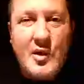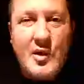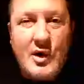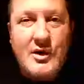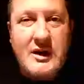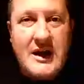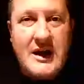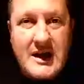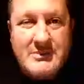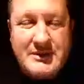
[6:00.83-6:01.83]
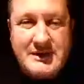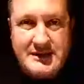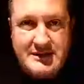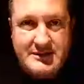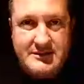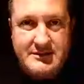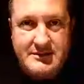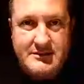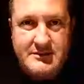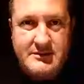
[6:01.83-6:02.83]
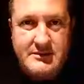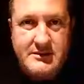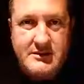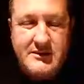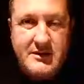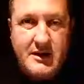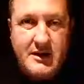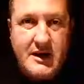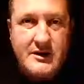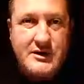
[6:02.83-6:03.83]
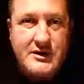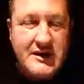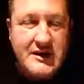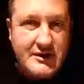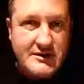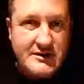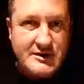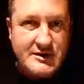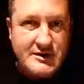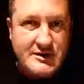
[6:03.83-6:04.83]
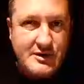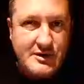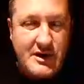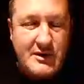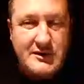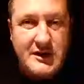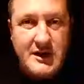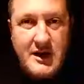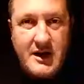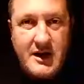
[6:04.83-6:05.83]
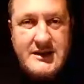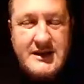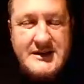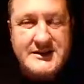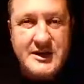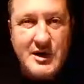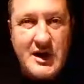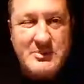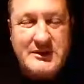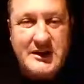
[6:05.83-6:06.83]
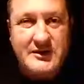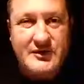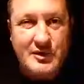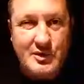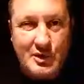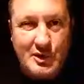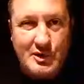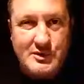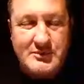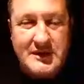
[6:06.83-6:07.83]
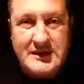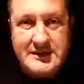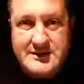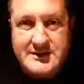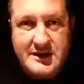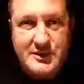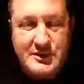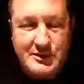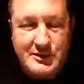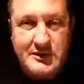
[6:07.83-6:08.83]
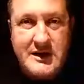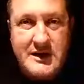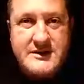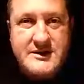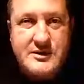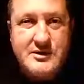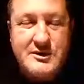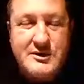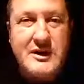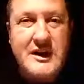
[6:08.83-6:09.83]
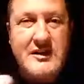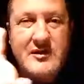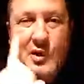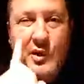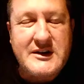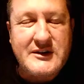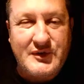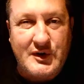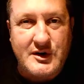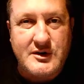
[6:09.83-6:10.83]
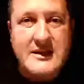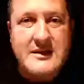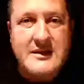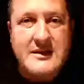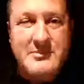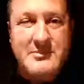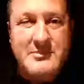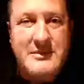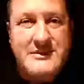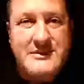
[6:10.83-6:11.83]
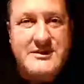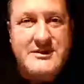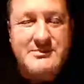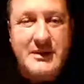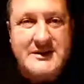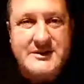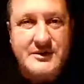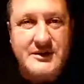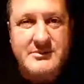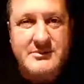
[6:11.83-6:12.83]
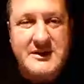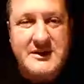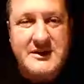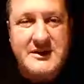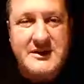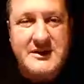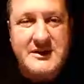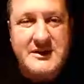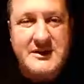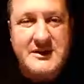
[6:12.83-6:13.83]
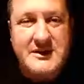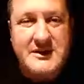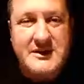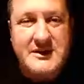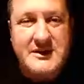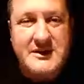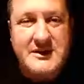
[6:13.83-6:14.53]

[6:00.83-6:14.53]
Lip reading: no war happening. I look at evidence on the ground. There is no appetite for war in this country at all. So you can wonder why then other people make messages based on that message.